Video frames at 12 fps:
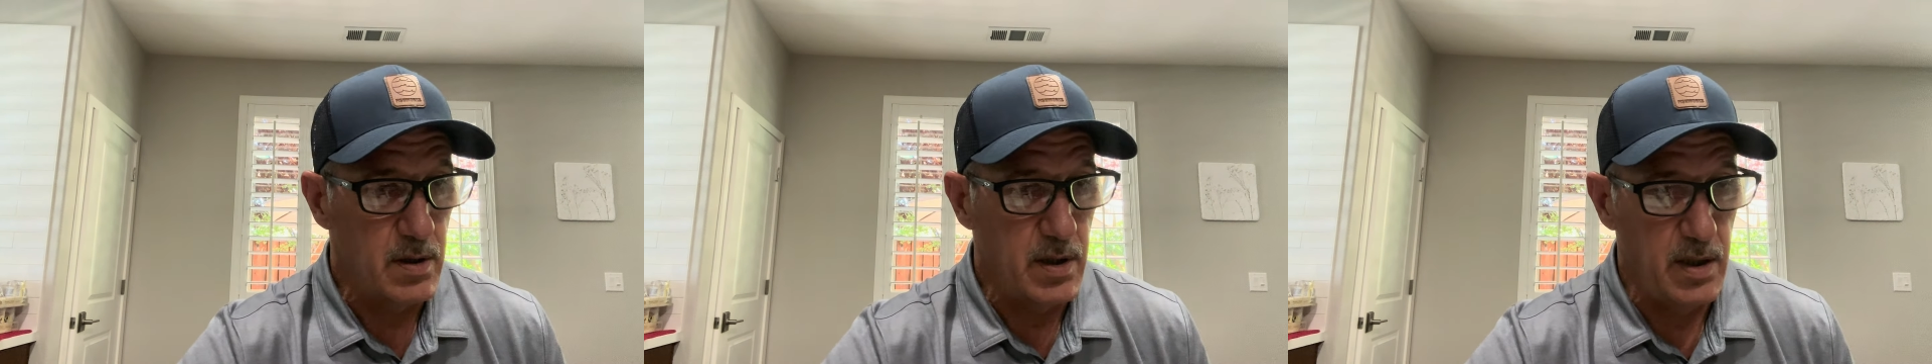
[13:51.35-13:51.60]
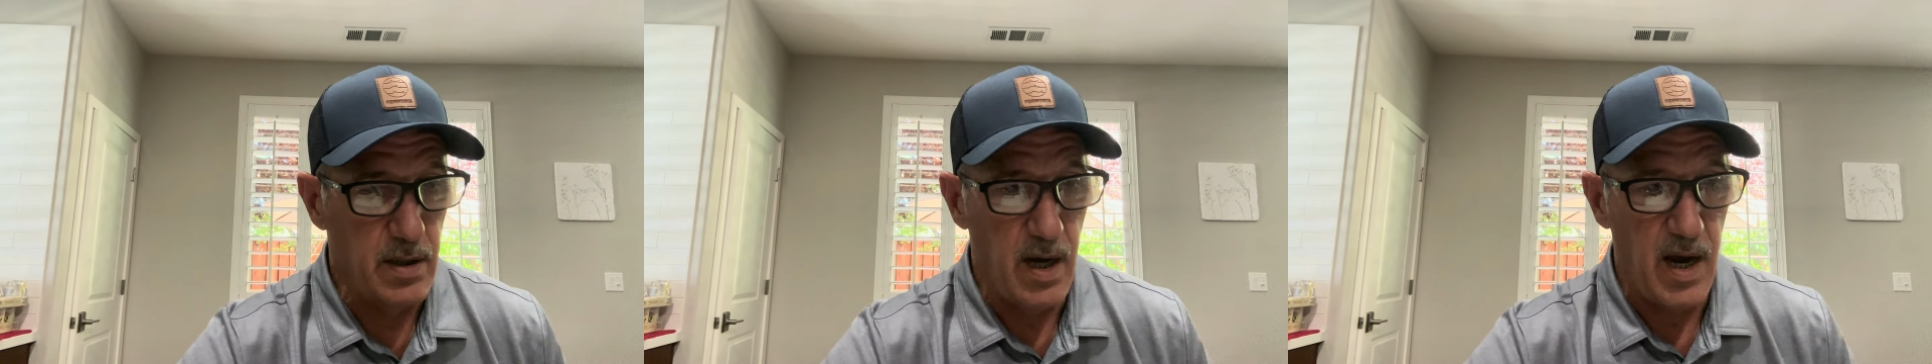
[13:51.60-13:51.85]

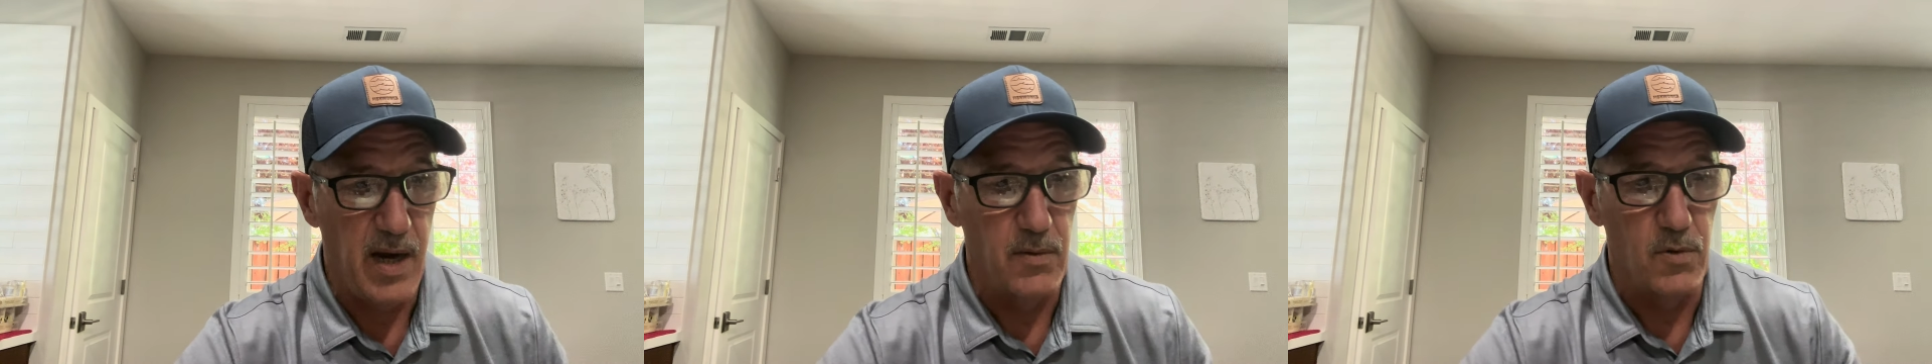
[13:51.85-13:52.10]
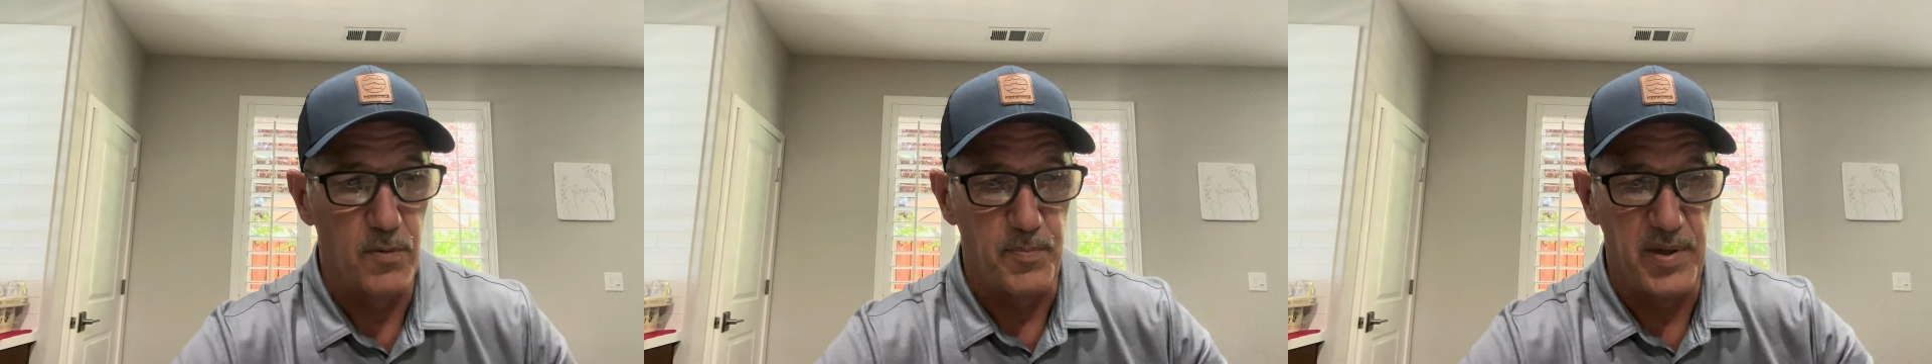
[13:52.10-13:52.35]
and I
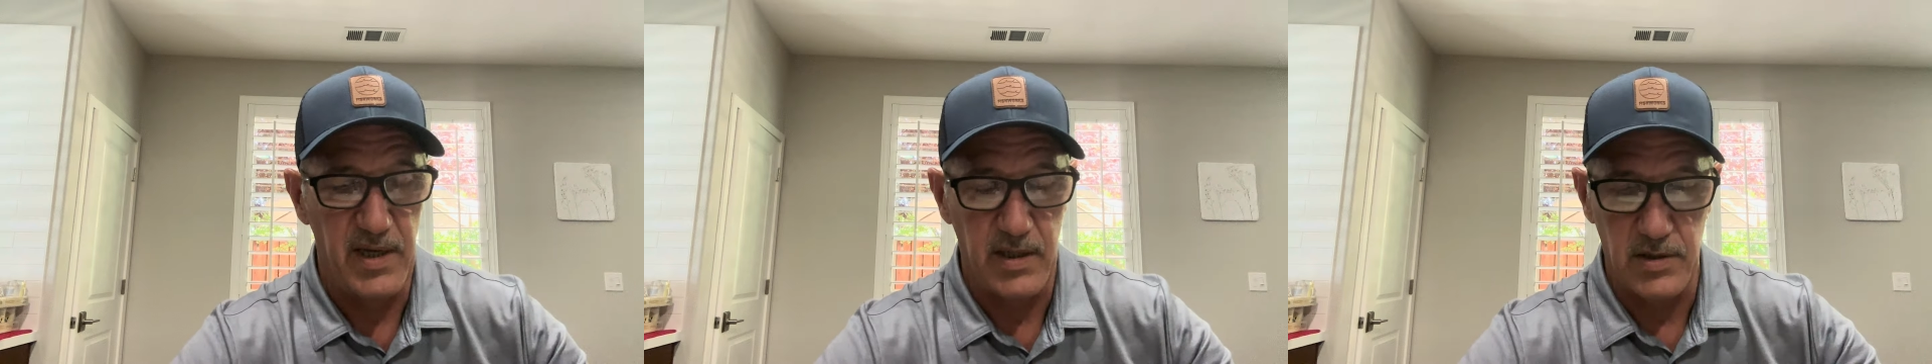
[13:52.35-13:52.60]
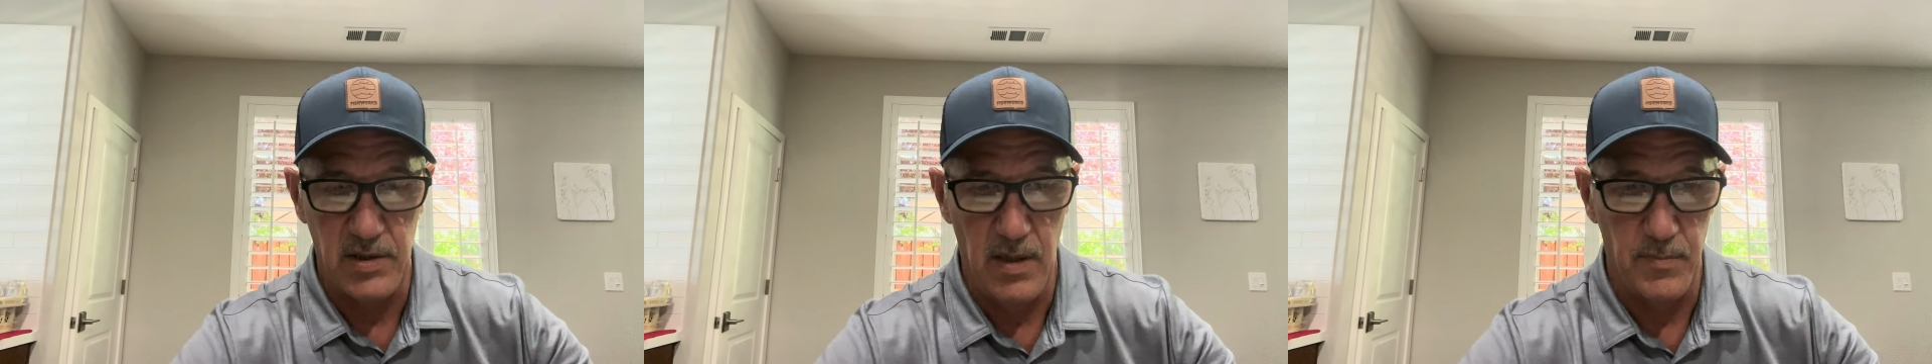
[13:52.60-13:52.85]
will pick
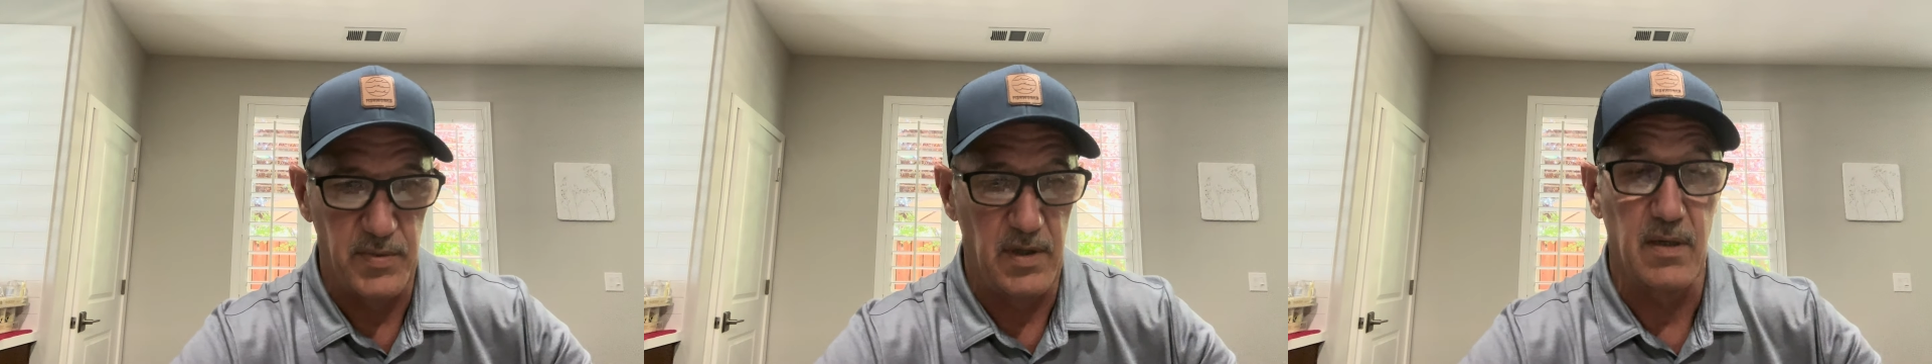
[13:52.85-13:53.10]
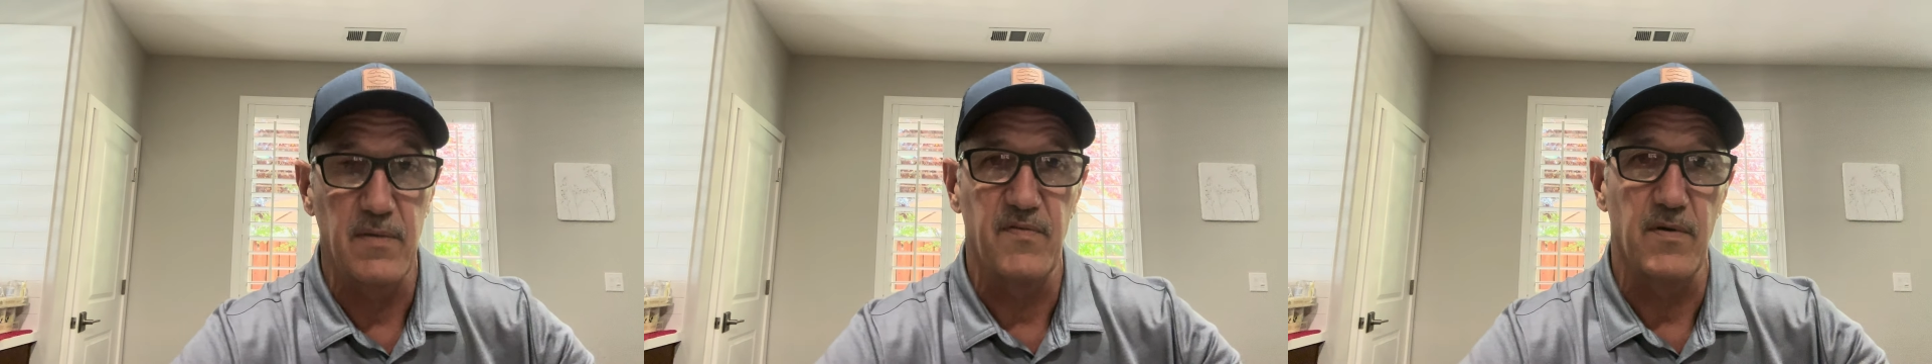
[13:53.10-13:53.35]

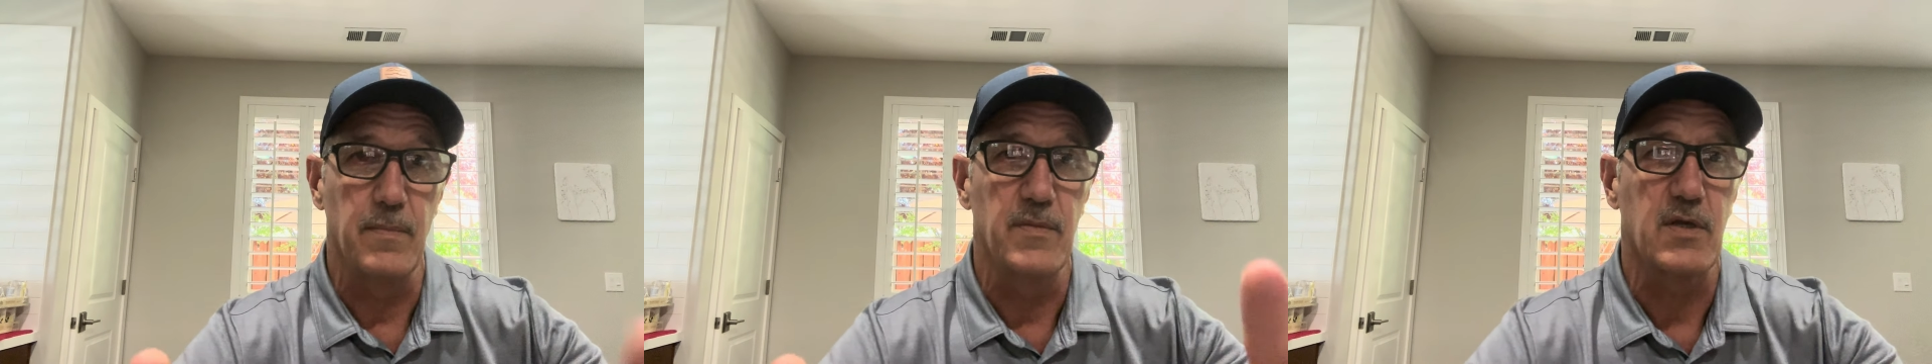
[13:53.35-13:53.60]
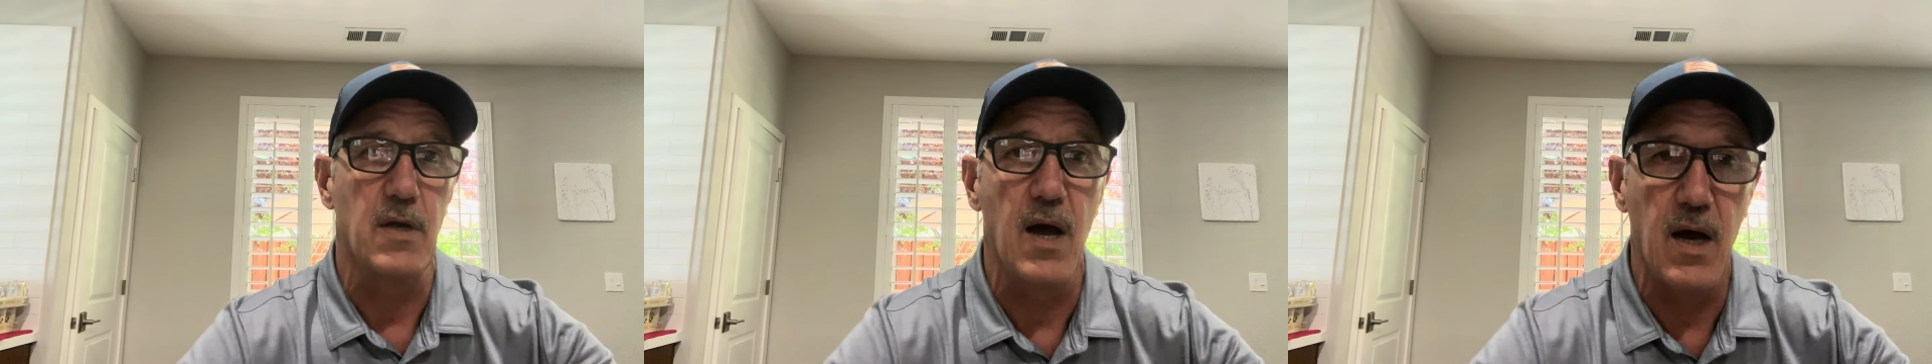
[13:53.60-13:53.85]
something from the
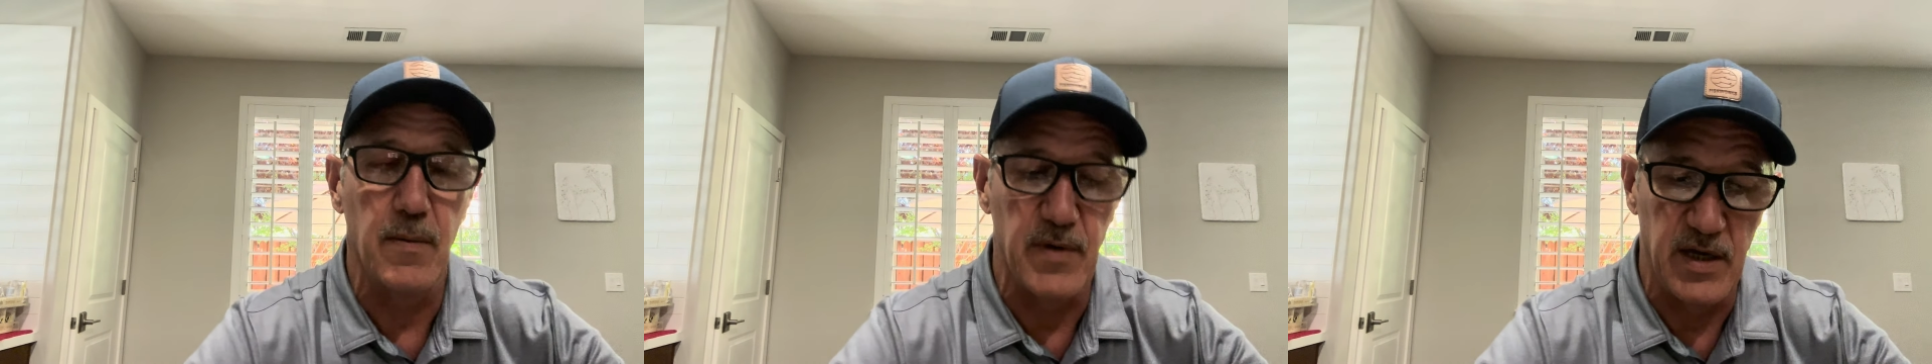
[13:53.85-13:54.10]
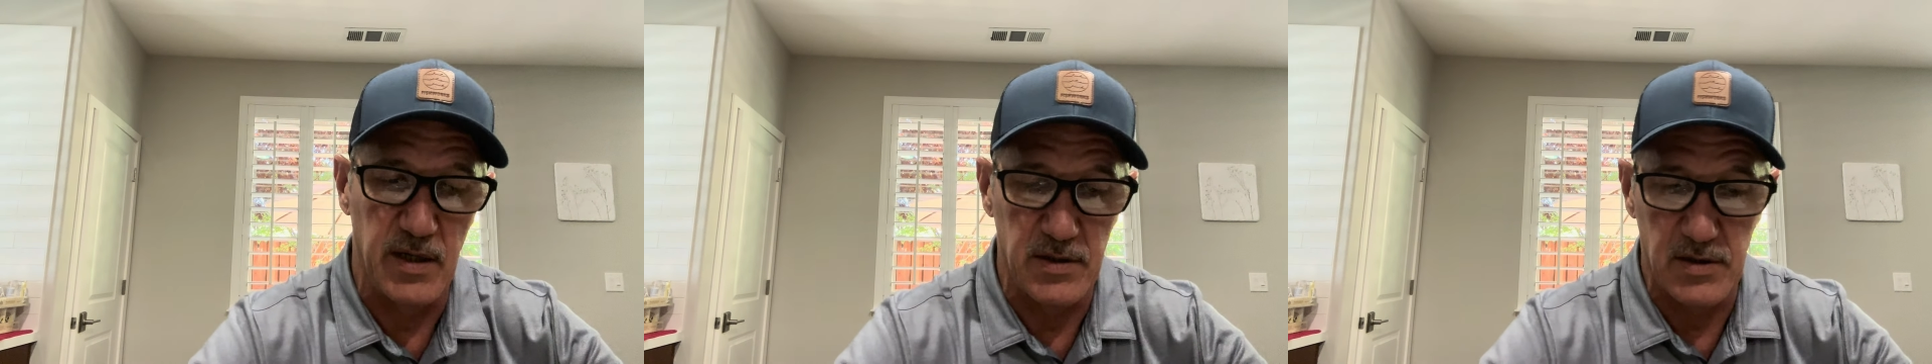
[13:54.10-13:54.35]

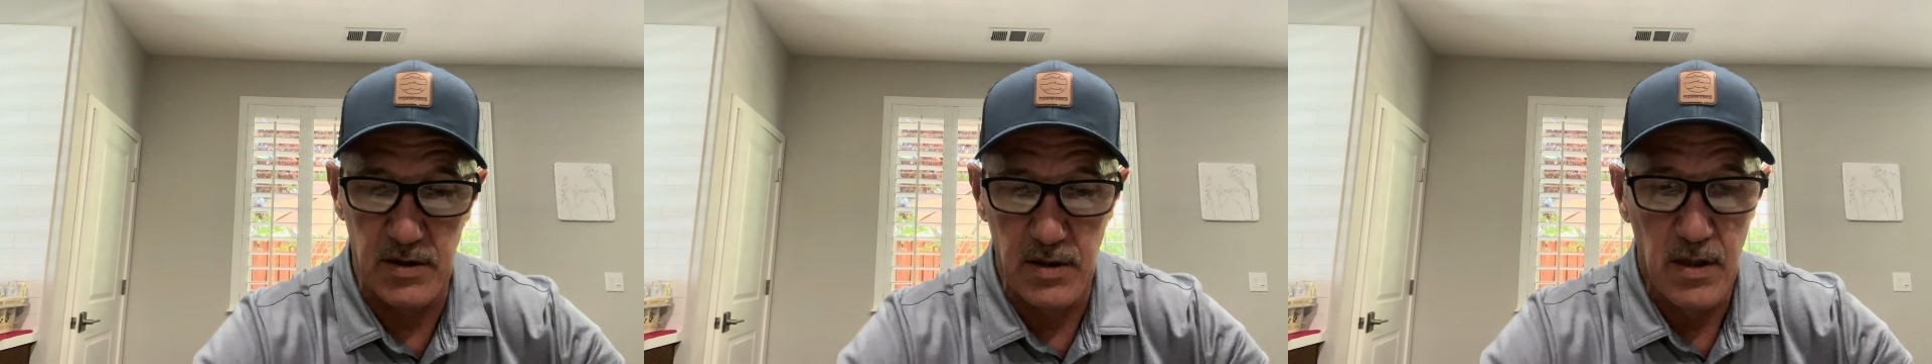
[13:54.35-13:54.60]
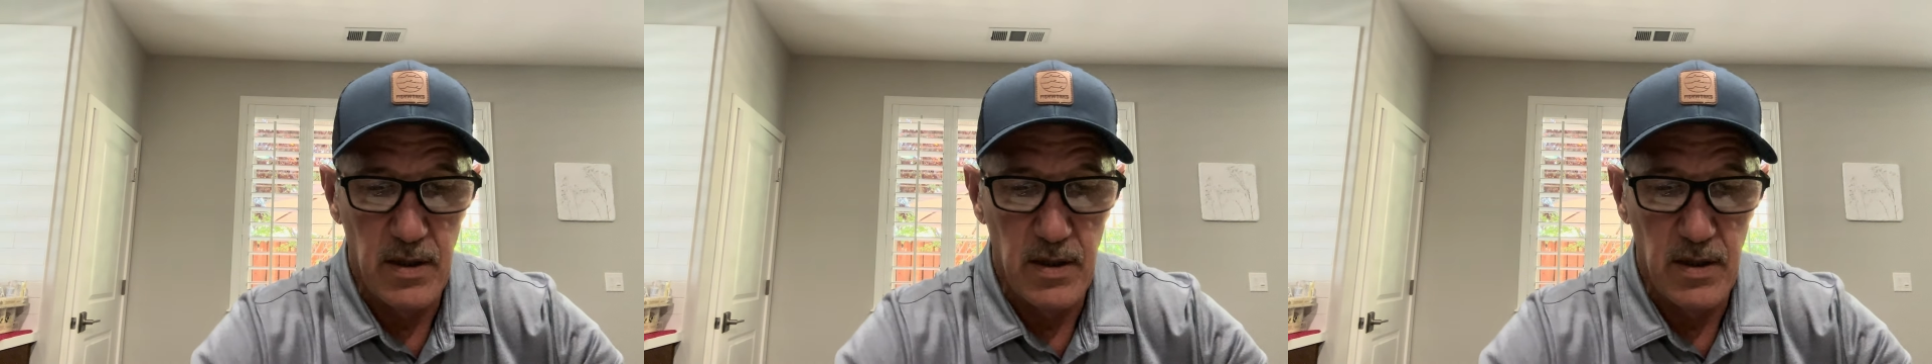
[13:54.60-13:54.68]
comments